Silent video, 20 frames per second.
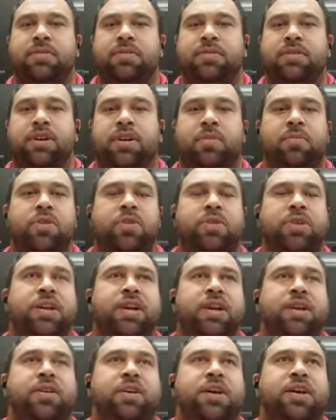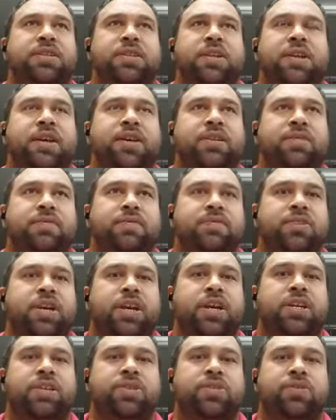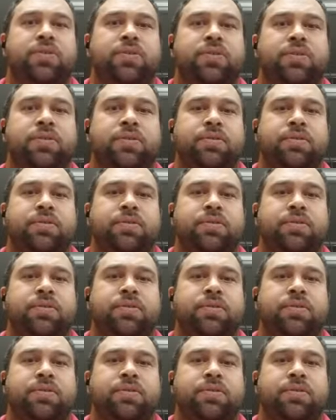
I'm looking at guys like Jakey Strong.